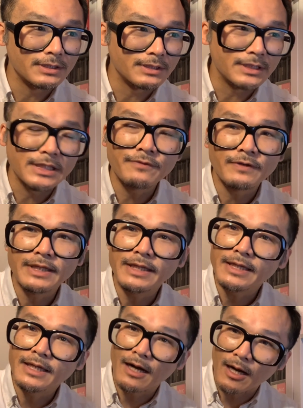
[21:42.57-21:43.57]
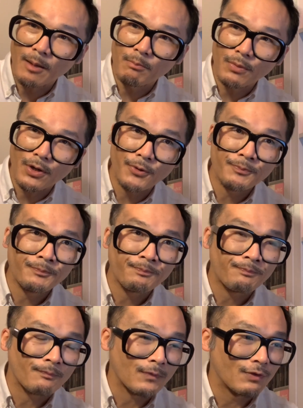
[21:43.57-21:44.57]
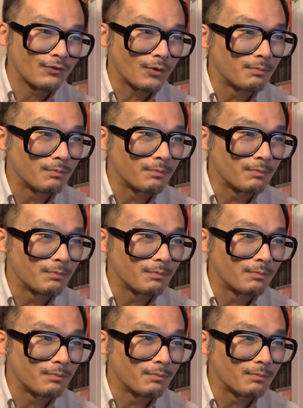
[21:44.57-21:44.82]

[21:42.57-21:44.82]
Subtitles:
DVD combo. So